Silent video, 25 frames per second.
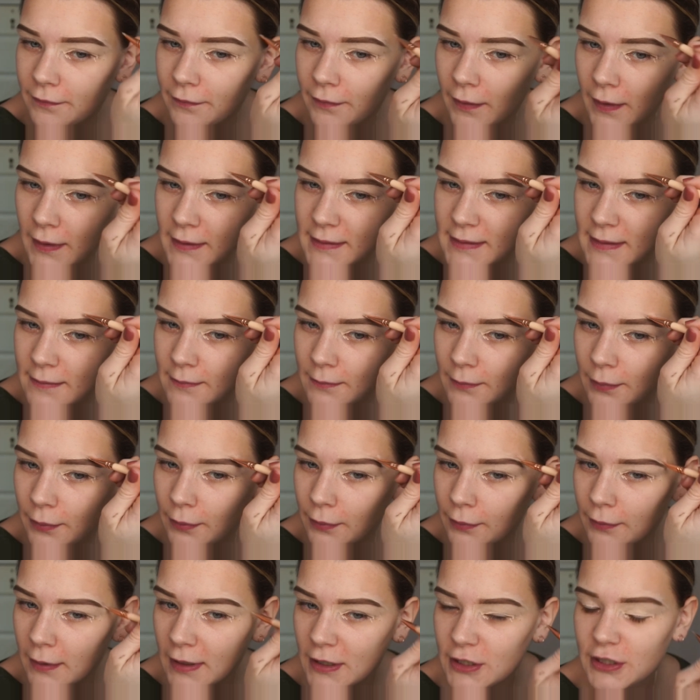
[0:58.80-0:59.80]
First
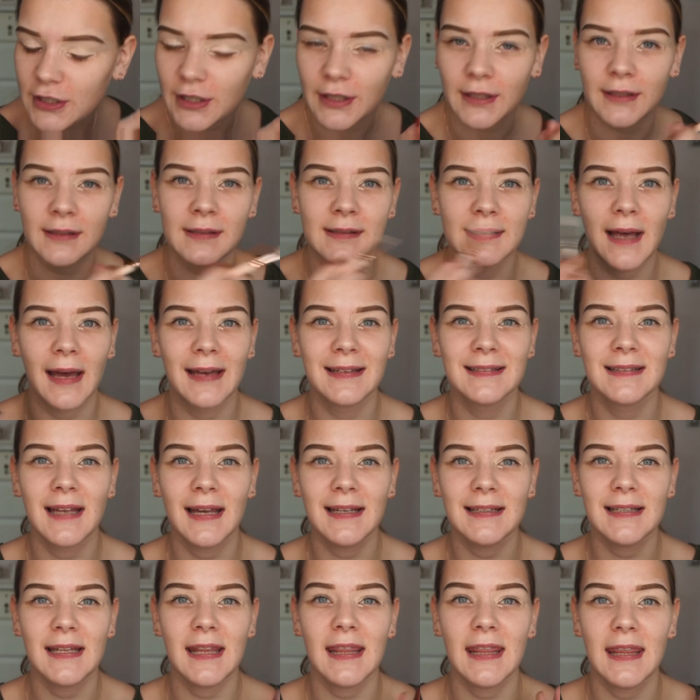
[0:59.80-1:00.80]
impressions, like, it's
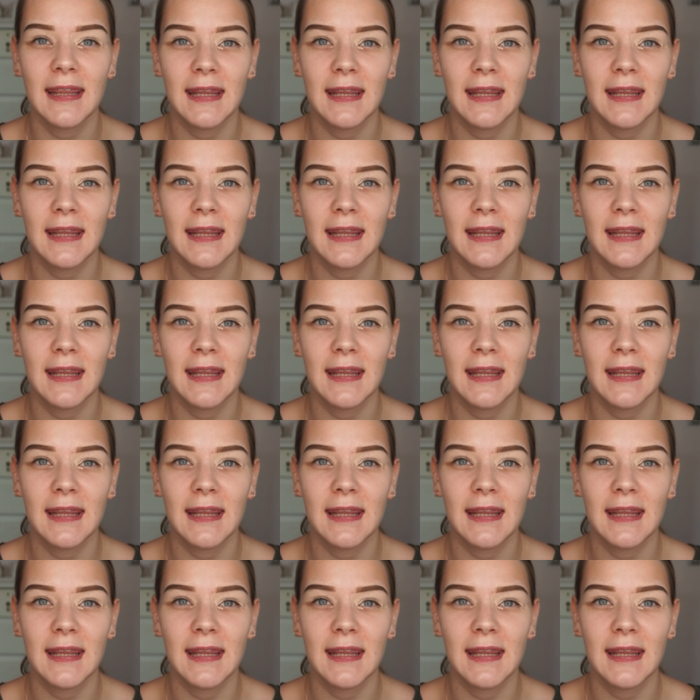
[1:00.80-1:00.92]
nice and